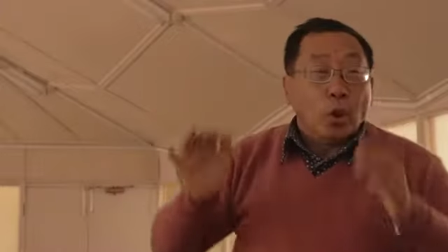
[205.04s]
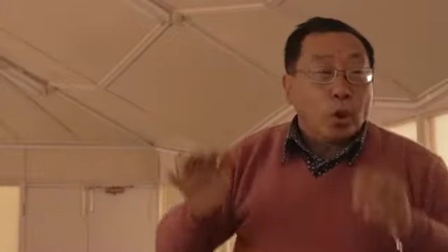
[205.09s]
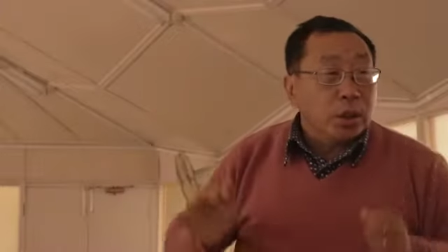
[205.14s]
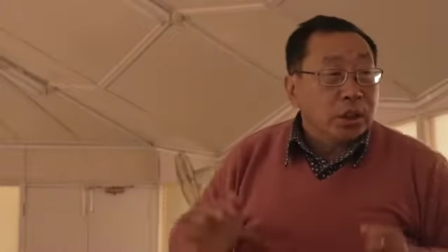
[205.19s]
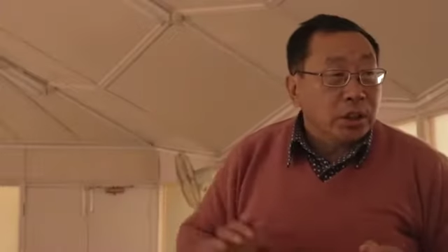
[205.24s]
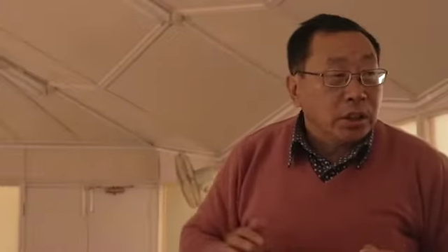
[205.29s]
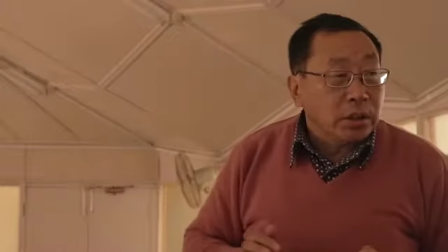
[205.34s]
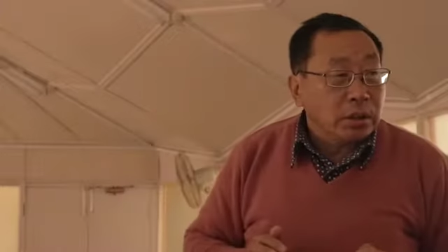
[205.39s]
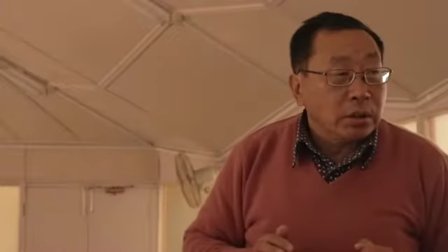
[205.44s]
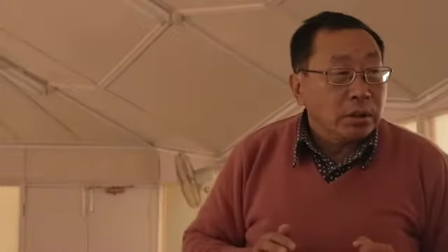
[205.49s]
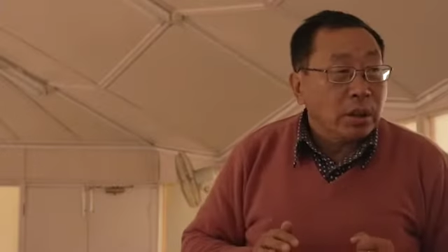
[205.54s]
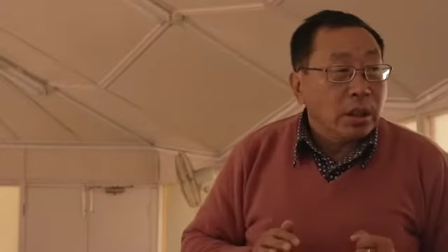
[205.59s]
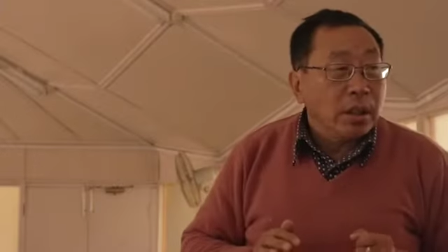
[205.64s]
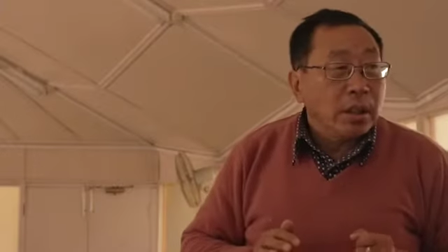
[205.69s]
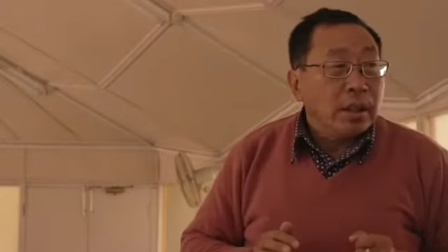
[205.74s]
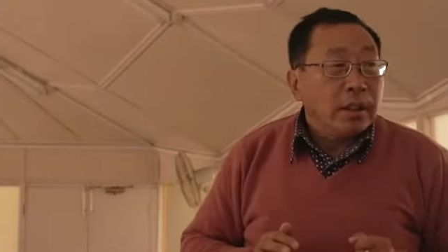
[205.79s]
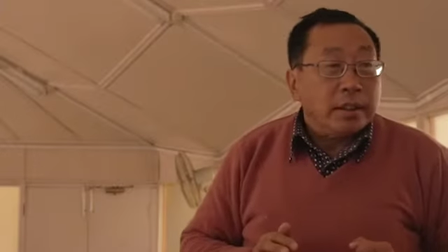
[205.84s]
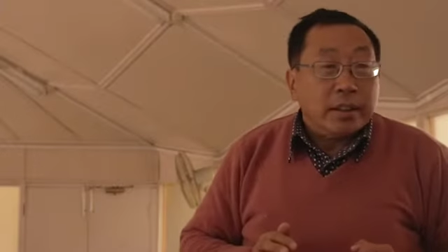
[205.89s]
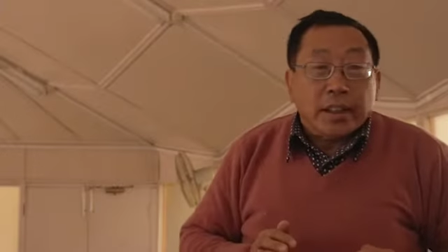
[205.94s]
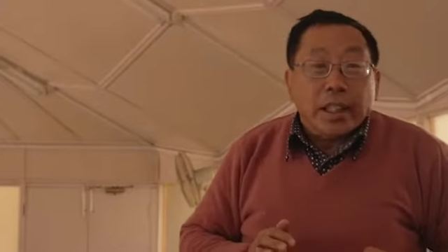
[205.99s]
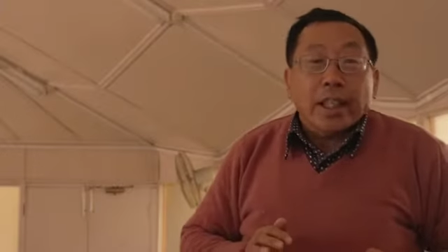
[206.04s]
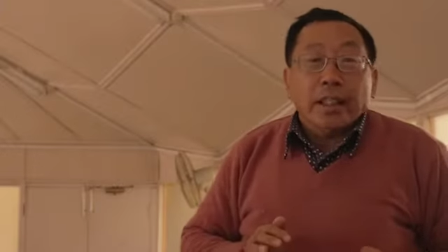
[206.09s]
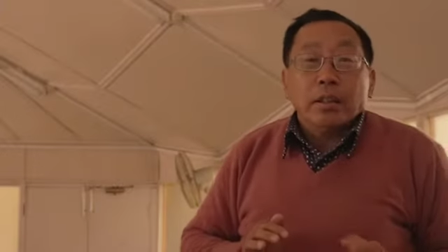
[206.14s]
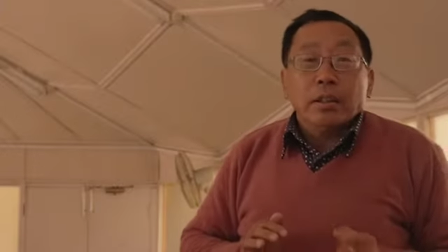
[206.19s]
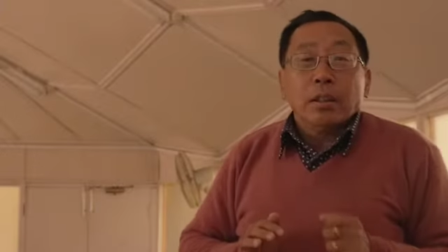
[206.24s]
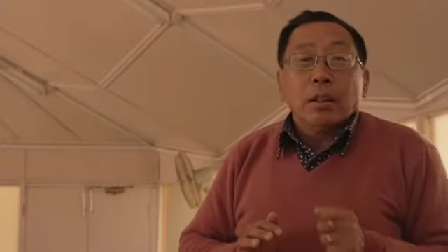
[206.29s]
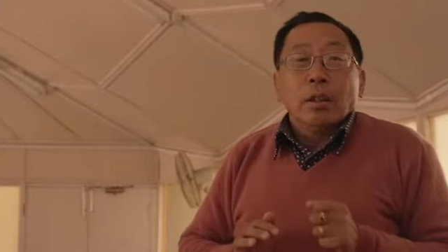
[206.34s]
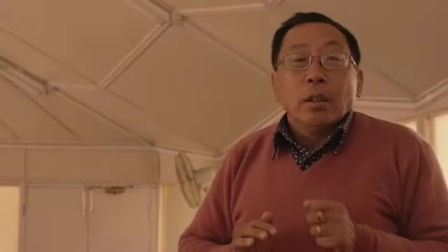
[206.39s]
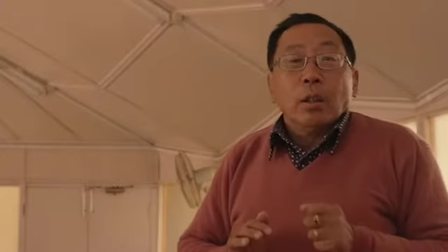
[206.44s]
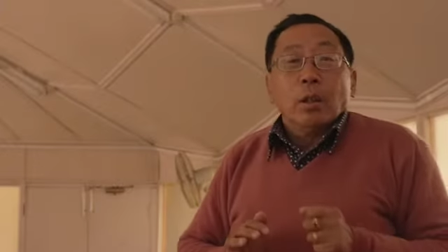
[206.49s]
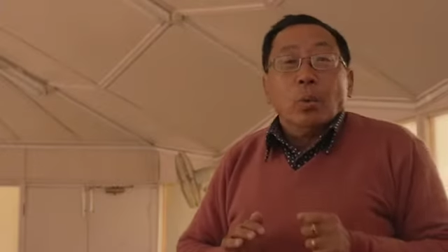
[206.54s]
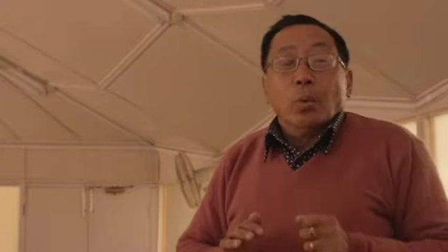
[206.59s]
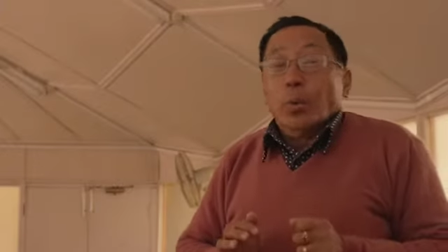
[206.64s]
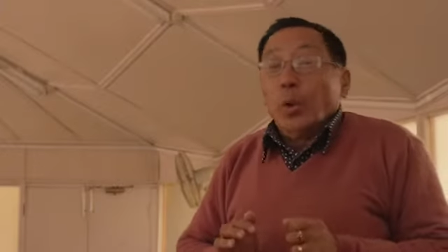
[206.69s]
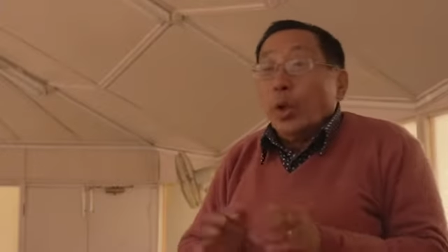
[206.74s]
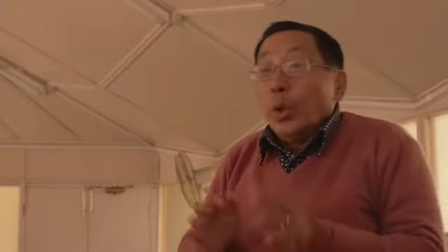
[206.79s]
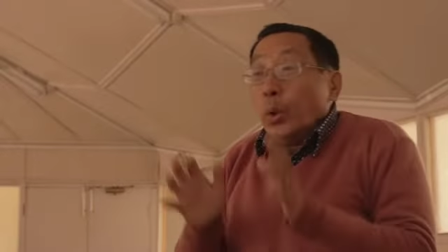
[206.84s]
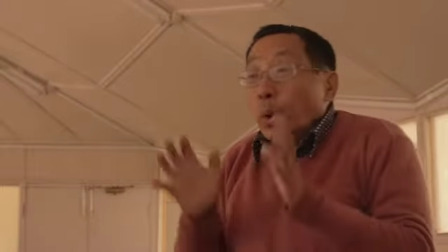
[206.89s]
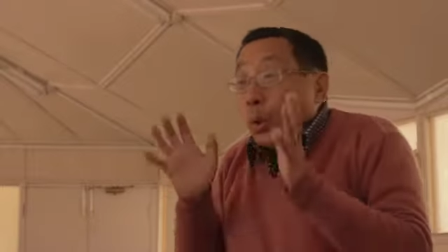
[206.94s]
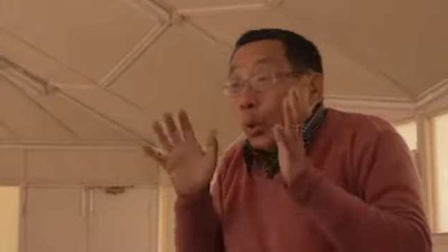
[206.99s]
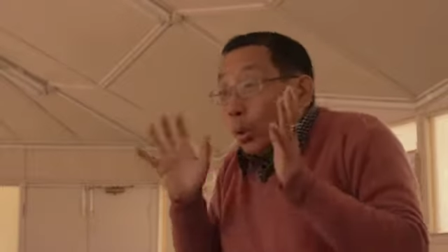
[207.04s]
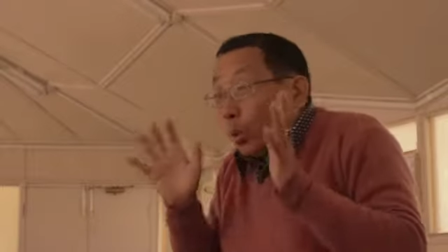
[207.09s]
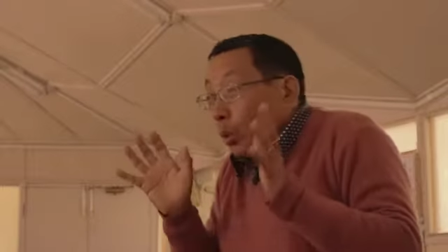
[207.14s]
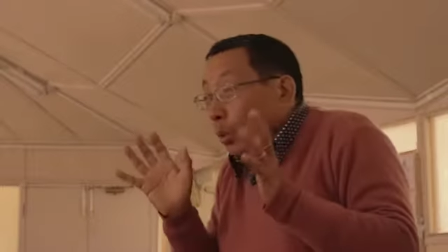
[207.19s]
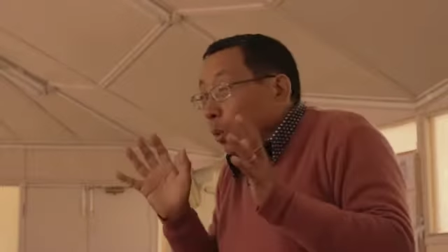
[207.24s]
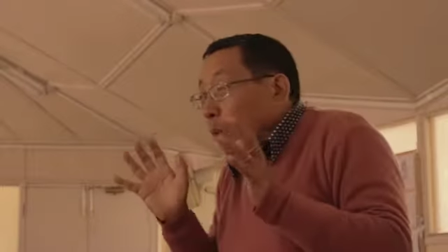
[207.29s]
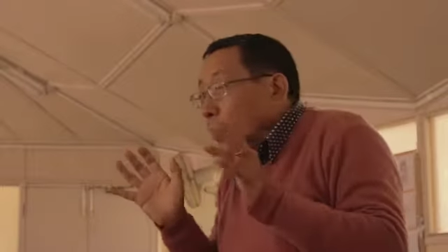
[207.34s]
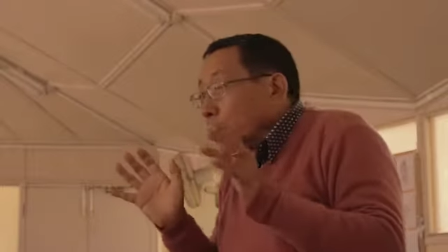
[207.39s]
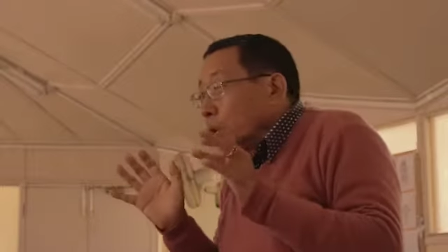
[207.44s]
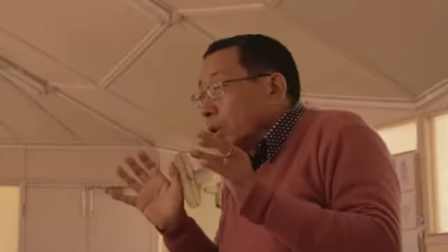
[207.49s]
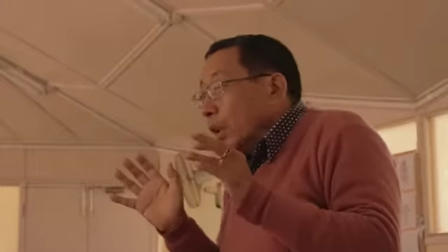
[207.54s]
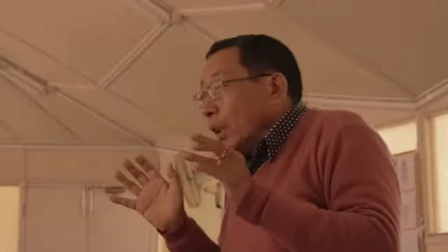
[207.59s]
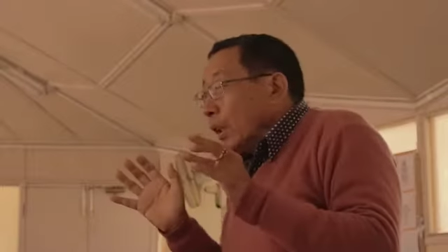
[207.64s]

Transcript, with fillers: notion, then we lose